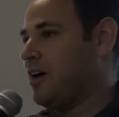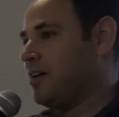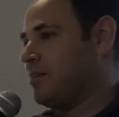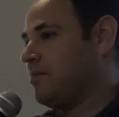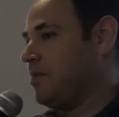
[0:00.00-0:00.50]

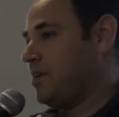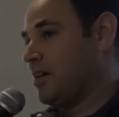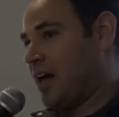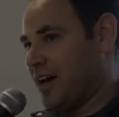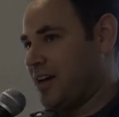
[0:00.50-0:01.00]

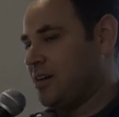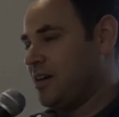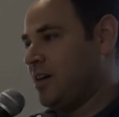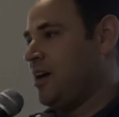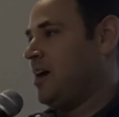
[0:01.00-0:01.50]
online
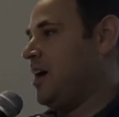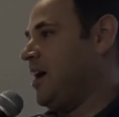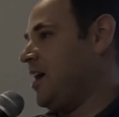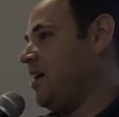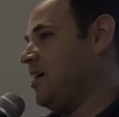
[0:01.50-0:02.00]

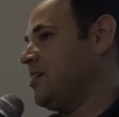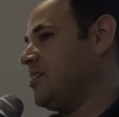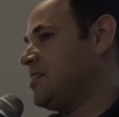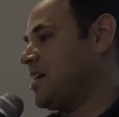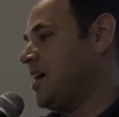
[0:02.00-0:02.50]

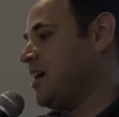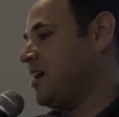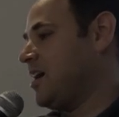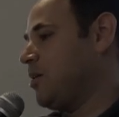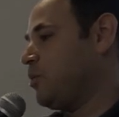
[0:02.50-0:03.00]
and
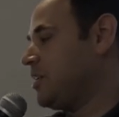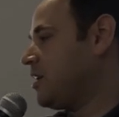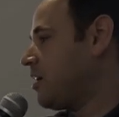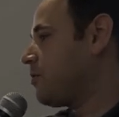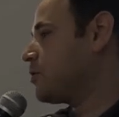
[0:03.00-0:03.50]
uh, and we
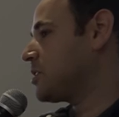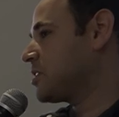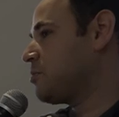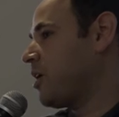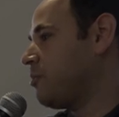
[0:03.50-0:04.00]
did our first
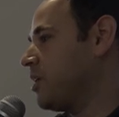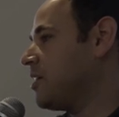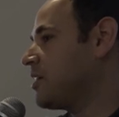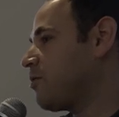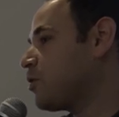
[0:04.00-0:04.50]
experiment.
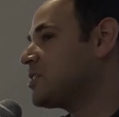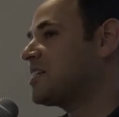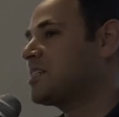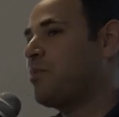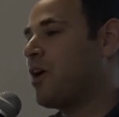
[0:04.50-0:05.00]
The first
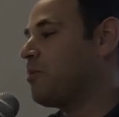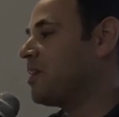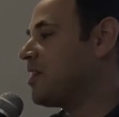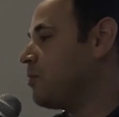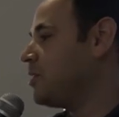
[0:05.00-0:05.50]

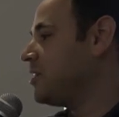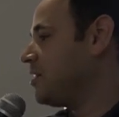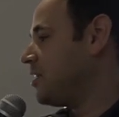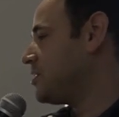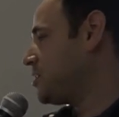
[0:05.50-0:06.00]
experiment that we
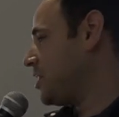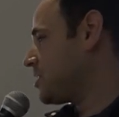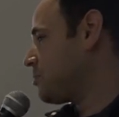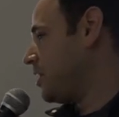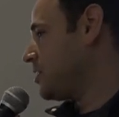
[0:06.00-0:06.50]
did as
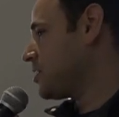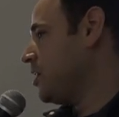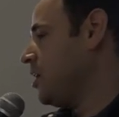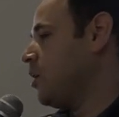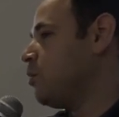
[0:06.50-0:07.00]
GenSpace
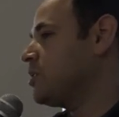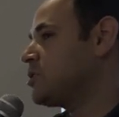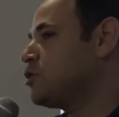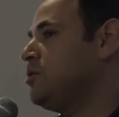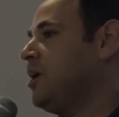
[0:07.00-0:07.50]

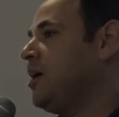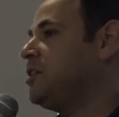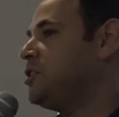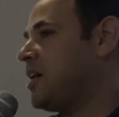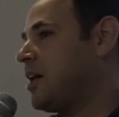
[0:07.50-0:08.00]
was
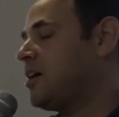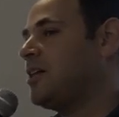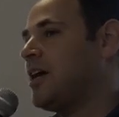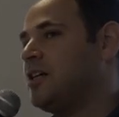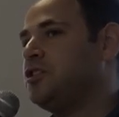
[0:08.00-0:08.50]

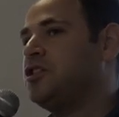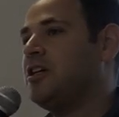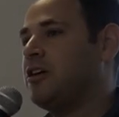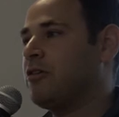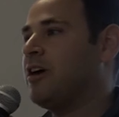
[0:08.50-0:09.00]
genetically
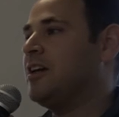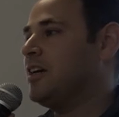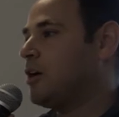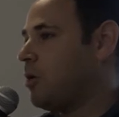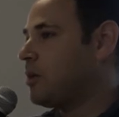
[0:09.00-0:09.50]
engineer an
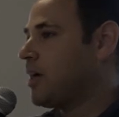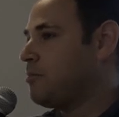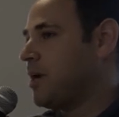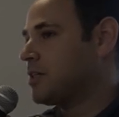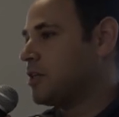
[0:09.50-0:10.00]
E. coli
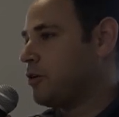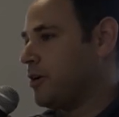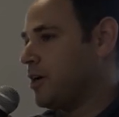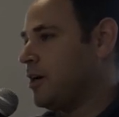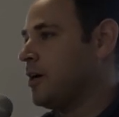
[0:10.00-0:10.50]

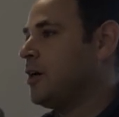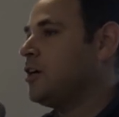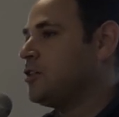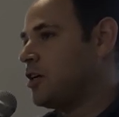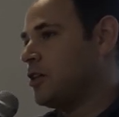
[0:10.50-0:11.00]
bacteria
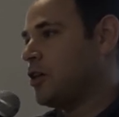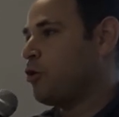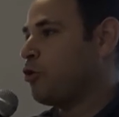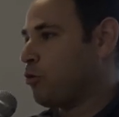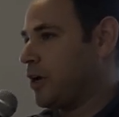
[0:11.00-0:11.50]
to
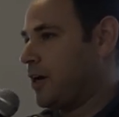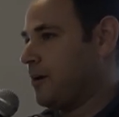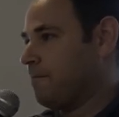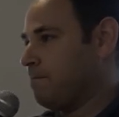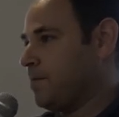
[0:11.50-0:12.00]
glow
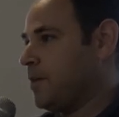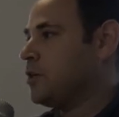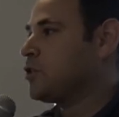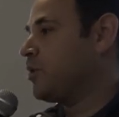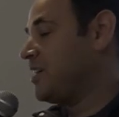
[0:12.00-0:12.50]
green.
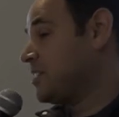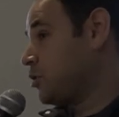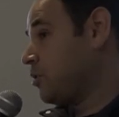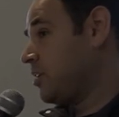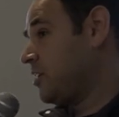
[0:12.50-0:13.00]
So we
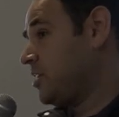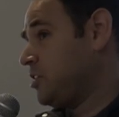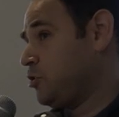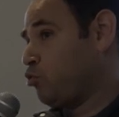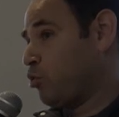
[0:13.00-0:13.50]
inserted a
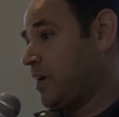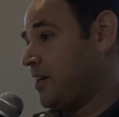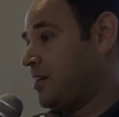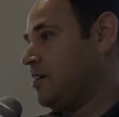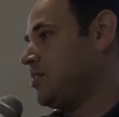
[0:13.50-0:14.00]
green,